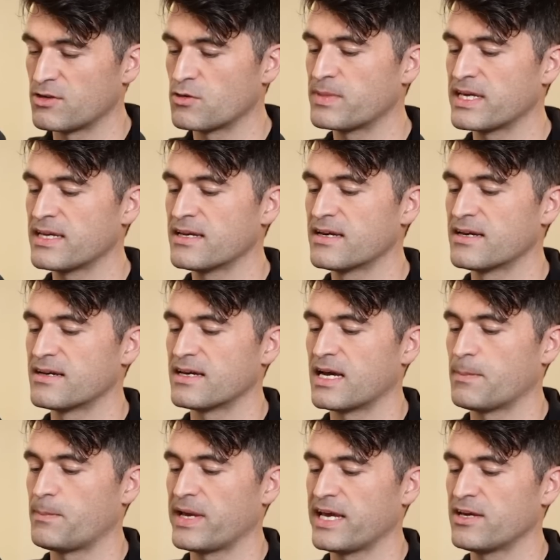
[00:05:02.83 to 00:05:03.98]
It'll be
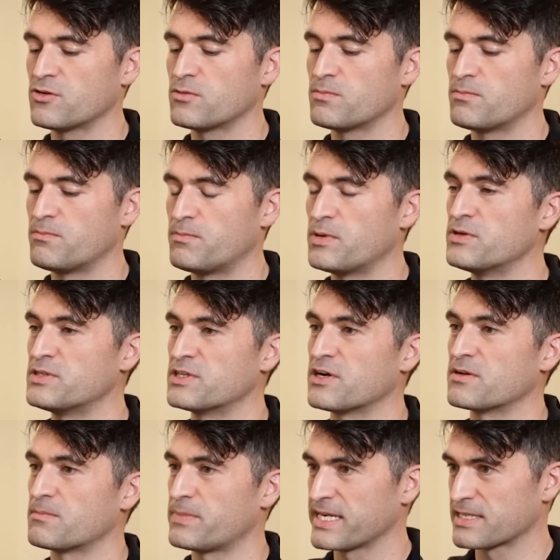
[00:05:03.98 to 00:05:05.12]
a pale blue
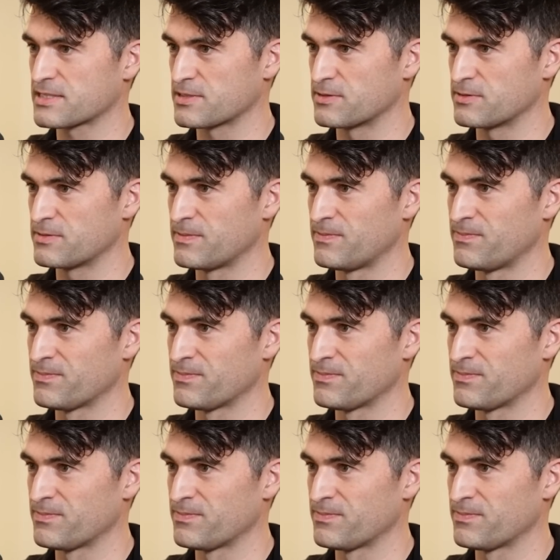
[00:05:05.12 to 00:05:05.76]
dot pixel,